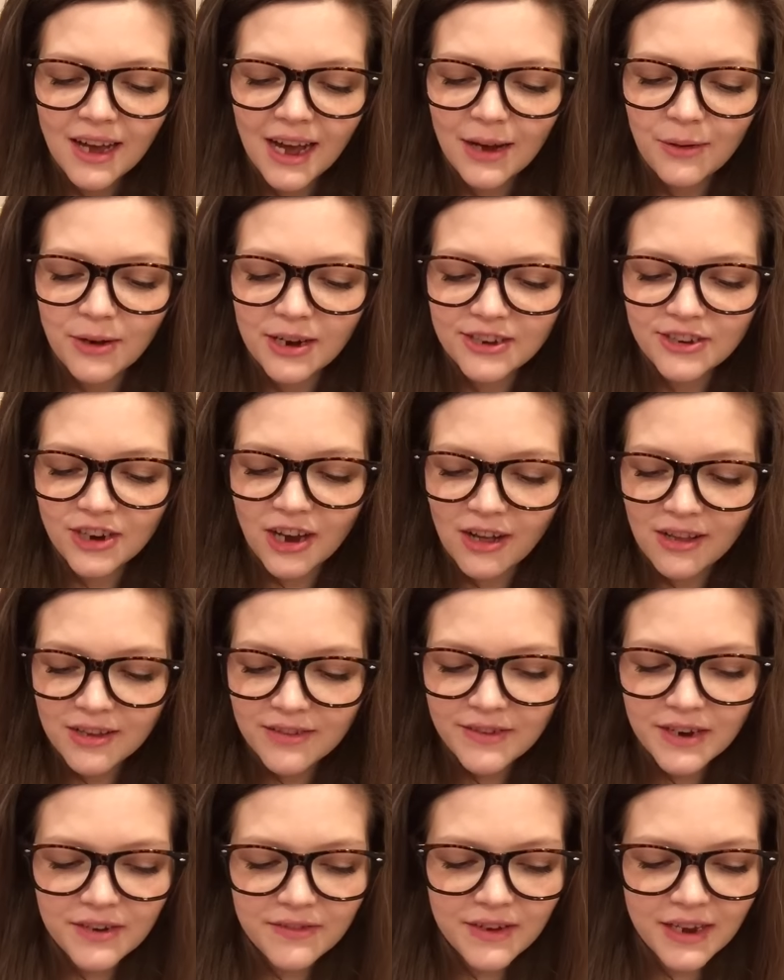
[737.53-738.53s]
I watch all
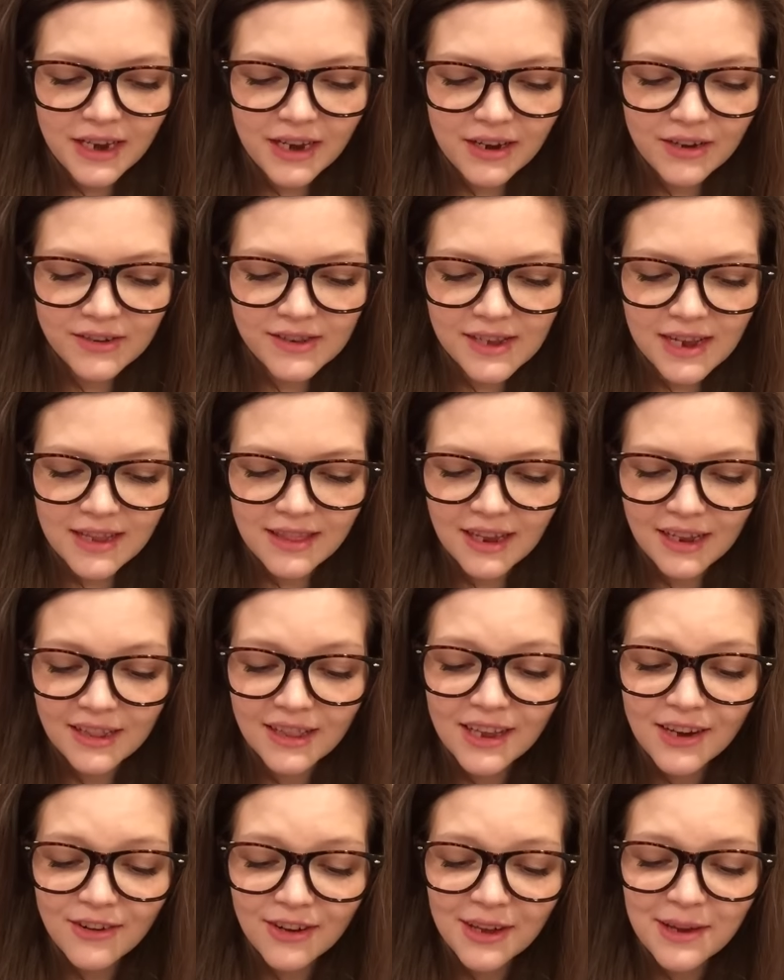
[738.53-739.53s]
of your videos and they
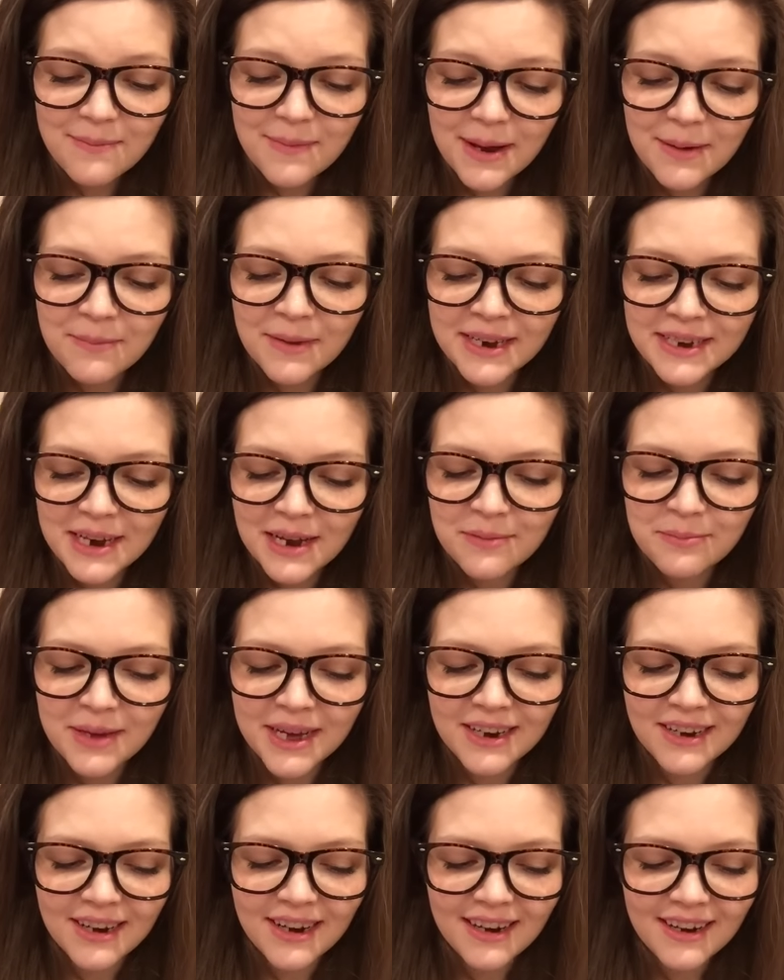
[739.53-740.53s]
literally make my day
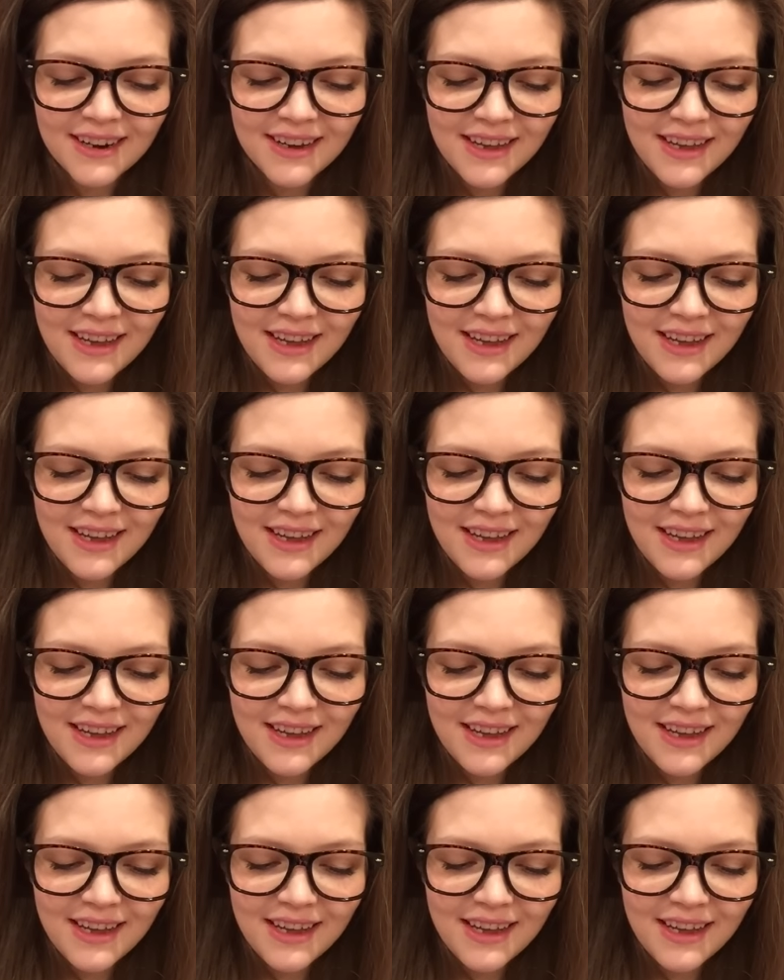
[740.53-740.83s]
better.